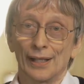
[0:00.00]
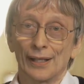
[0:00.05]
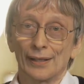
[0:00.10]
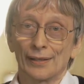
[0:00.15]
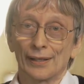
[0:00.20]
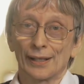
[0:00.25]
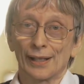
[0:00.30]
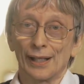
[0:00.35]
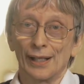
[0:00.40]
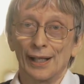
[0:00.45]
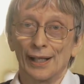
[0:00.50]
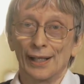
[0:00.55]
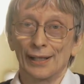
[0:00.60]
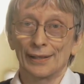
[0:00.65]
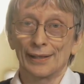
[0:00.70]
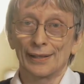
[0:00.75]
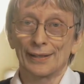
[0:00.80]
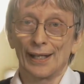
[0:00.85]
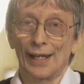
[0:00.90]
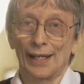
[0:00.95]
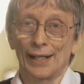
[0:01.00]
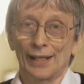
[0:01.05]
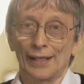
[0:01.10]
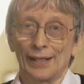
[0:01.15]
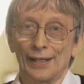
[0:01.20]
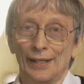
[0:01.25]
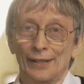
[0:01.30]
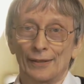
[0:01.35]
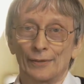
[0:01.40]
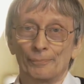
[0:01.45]
the kind that
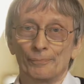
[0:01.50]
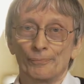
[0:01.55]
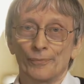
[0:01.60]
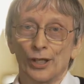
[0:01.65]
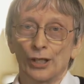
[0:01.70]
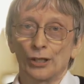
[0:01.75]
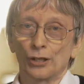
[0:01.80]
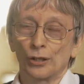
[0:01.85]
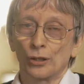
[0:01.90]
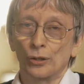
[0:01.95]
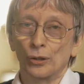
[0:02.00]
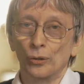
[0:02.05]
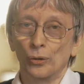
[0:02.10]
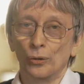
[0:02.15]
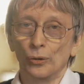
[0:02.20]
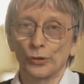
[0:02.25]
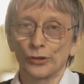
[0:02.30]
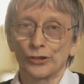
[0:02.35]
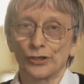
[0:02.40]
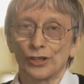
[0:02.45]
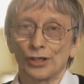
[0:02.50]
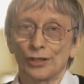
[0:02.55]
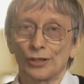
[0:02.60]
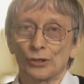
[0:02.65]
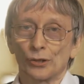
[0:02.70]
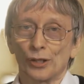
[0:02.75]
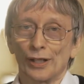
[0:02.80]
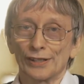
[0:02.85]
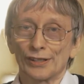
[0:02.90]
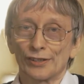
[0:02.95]
can cause
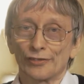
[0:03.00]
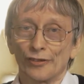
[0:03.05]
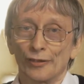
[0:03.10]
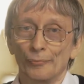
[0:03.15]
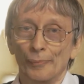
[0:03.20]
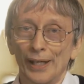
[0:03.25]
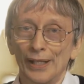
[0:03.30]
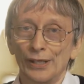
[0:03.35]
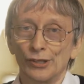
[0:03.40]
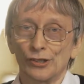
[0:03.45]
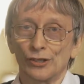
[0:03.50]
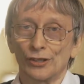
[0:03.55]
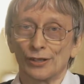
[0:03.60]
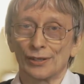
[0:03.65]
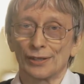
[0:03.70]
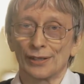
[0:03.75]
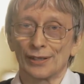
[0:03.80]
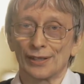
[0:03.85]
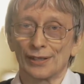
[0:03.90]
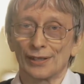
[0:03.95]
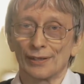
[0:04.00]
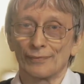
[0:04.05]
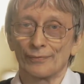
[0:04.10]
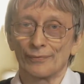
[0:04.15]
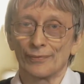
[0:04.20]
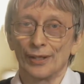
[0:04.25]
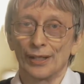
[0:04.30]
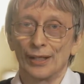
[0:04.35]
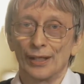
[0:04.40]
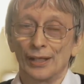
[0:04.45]
transformations
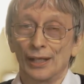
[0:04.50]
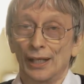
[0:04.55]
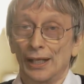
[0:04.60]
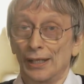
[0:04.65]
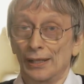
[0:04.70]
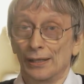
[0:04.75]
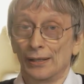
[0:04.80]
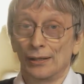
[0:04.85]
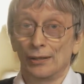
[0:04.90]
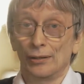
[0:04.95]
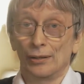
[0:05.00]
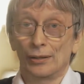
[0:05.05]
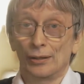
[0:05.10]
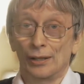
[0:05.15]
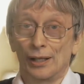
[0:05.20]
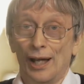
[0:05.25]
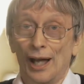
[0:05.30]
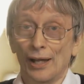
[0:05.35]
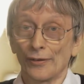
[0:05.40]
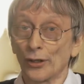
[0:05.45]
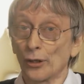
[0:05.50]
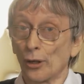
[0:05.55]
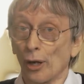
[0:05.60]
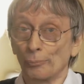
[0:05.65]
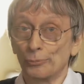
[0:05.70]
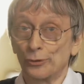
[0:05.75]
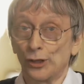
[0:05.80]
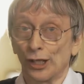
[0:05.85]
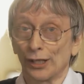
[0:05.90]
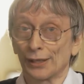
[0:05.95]
in other
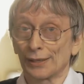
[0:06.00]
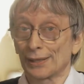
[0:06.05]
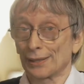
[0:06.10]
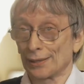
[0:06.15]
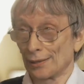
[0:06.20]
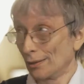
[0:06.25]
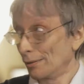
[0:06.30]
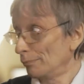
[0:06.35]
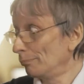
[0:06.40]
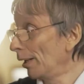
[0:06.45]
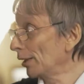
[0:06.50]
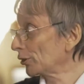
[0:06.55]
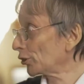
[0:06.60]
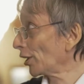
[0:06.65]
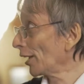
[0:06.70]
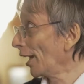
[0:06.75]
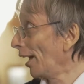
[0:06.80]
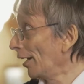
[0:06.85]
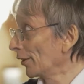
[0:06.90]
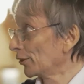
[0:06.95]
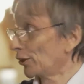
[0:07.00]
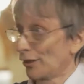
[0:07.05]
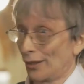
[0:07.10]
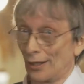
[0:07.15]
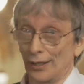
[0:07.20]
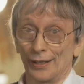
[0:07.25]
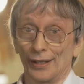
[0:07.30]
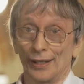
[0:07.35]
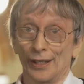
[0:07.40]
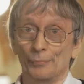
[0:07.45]
objects much larger
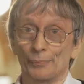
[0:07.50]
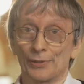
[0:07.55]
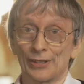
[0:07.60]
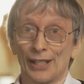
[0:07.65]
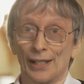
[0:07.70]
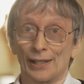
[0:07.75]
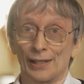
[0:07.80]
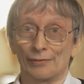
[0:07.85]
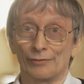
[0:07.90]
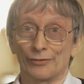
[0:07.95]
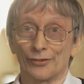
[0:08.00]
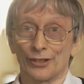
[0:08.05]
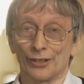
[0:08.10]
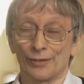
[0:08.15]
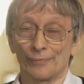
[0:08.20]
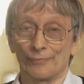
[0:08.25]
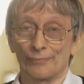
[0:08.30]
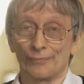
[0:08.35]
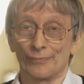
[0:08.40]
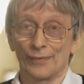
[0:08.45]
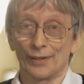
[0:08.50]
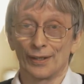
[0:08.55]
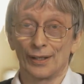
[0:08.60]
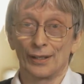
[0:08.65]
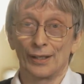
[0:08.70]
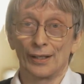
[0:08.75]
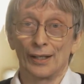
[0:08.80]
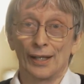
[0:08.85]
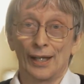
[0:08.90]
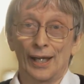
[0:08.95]
than themselves.
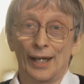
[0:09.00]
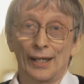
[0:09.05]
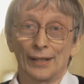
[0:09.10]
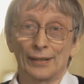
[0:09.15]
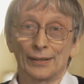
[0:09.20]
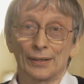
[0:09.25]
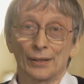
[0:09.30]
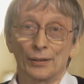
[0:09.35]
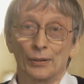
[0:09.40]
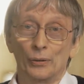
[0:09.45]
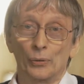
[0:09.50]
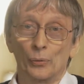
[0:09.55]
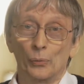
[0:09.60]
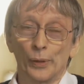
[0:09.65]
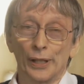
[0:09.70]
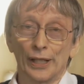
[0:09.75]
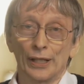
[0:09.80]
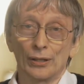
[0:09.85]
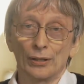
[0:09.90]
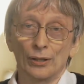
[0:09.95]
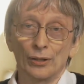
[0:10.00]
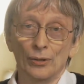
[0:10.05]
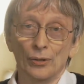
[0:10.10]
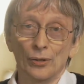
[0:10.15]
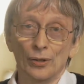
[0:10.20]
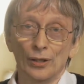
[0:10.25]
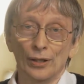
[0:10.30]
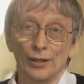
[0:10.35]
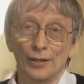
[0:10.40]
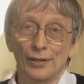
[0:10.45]
And we
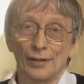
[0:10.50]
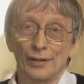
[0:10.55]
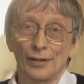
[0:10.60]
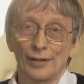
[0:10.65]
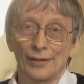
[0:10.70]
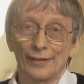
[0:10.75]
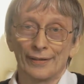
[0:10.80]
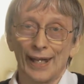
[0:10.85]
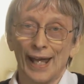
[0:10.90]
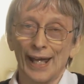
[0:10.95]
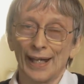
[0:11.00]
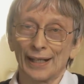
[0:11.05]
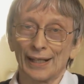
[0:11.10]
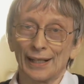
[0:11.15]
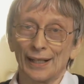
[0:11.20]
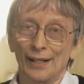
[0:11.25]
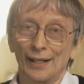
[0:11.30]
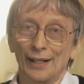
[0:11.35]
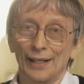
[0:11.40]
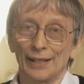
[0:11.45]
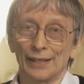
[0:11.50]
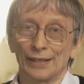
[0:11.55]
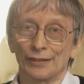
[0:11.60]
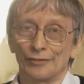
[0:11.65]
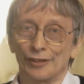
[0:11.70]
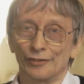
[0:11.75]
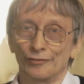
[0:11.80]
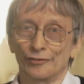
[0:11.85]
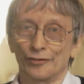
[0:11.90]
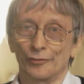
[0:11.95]
call that kind of
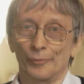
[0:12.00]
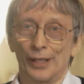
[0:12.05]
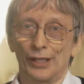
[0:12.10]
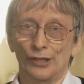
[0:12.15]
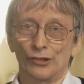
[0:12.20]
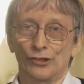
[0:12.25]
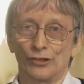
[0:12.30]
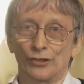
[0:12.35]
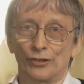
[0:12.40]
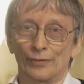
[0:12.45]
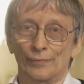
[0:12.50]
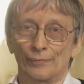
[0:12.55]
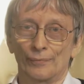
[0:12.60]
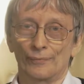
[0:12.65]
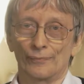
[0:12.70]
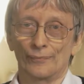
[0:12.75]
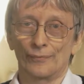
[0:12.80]
information